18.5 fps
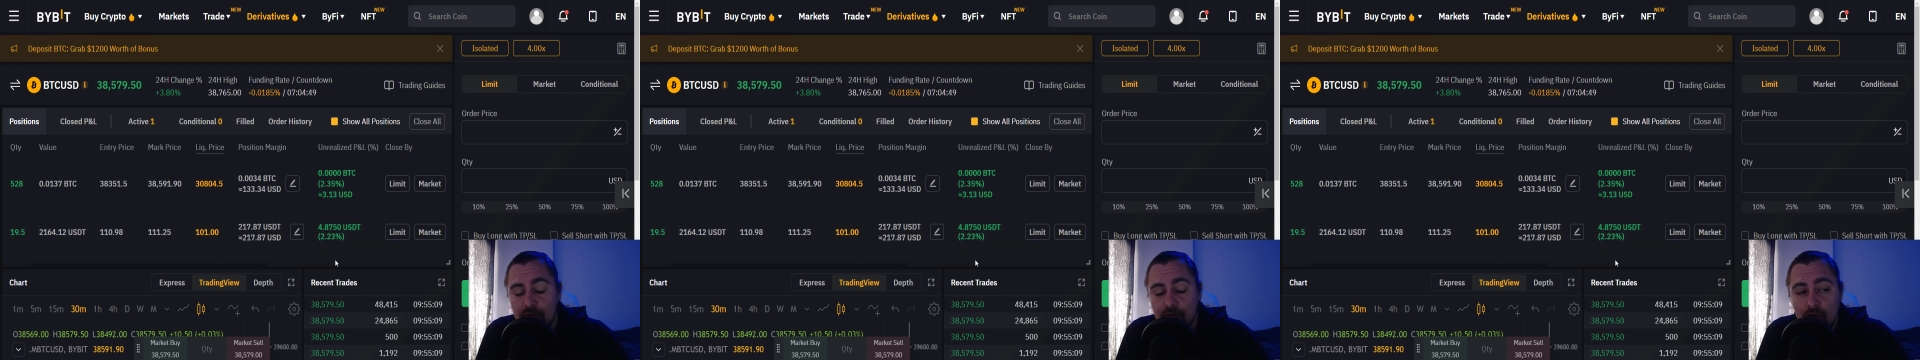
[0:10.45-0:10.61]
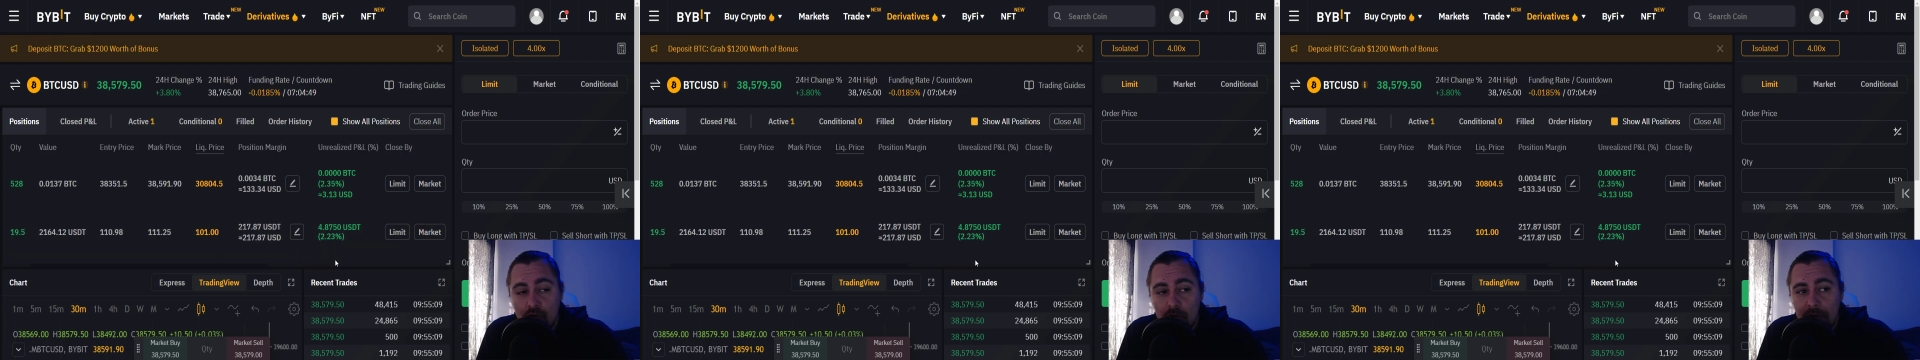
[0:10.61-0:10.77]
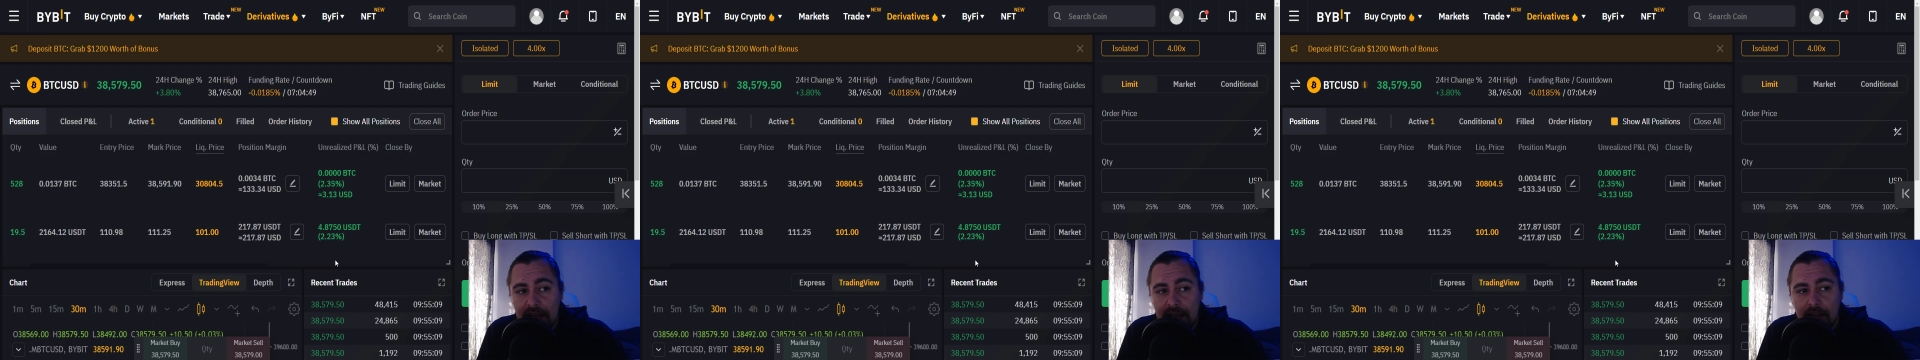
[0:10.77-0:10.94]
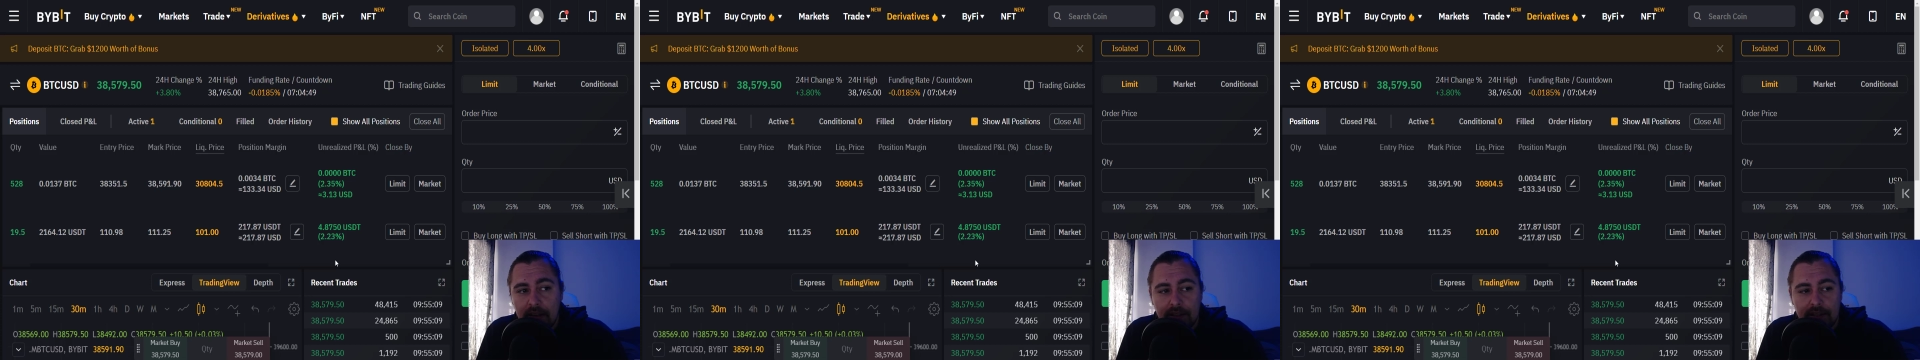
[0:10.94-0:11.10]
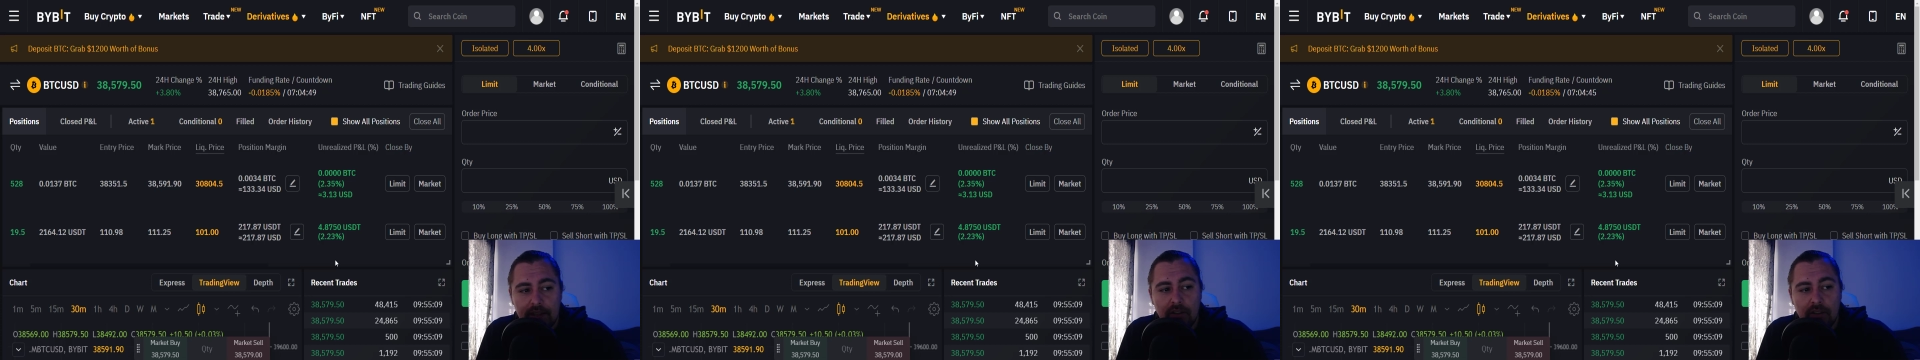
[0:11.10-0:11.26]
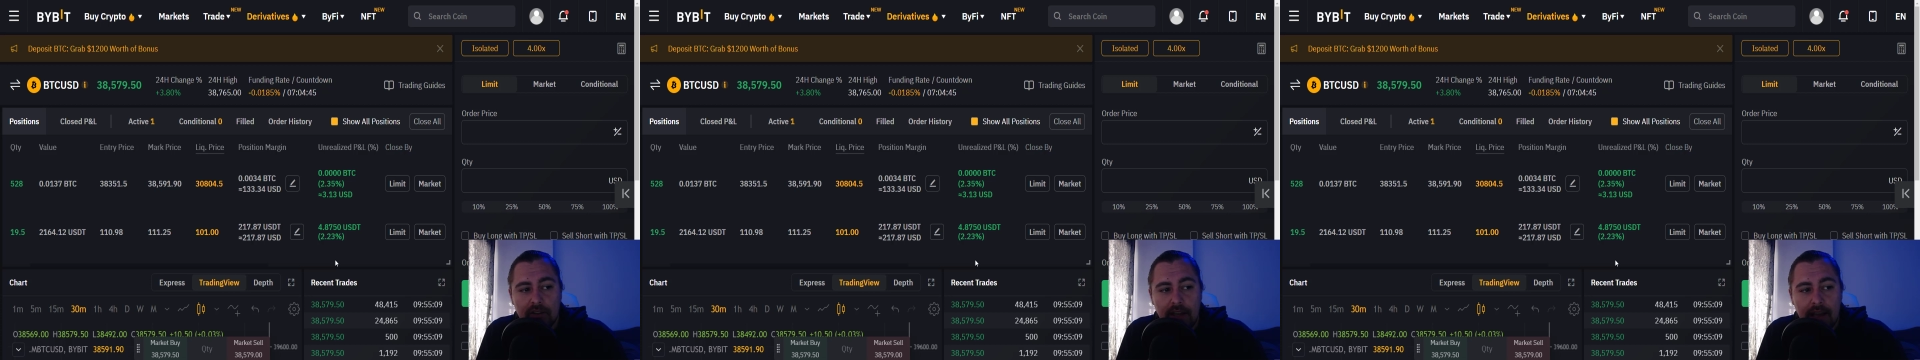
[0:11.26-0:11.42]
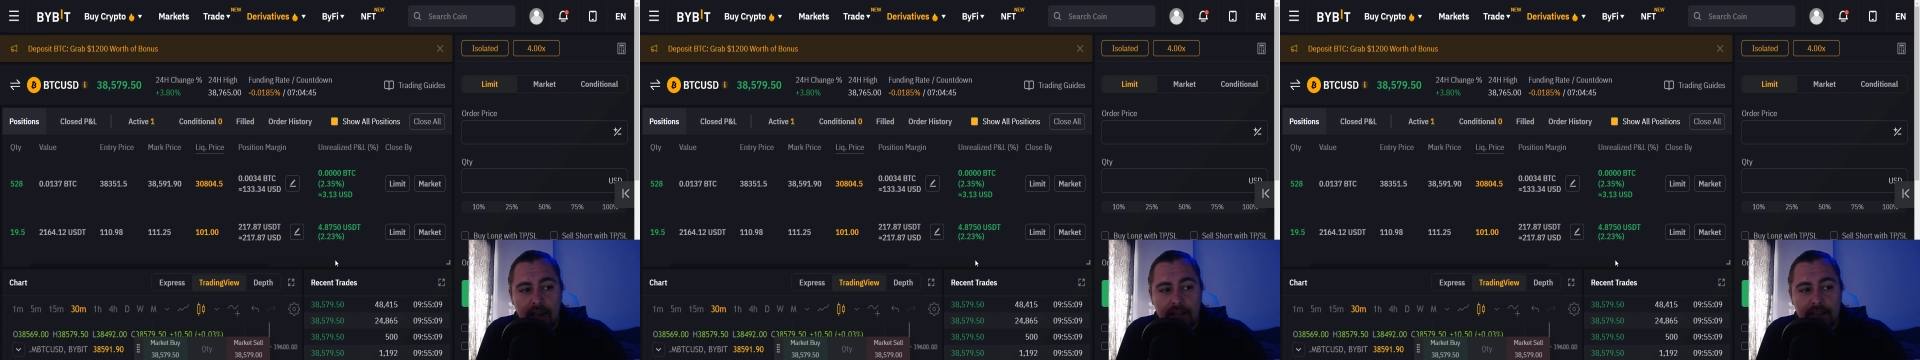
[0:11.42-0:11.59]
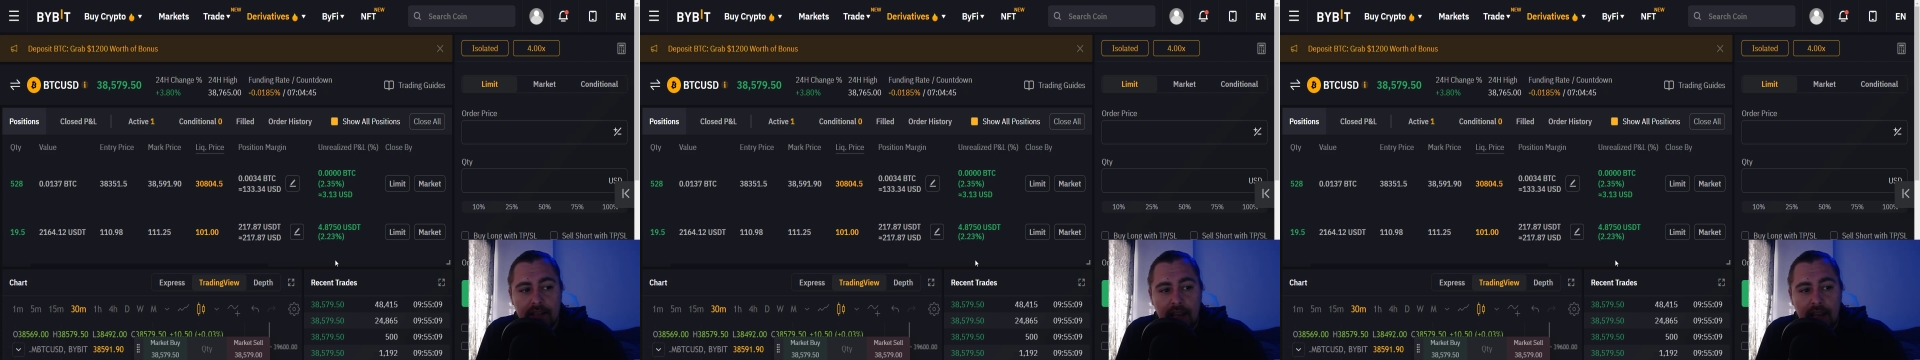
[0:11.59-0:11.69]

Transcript: Normally I look at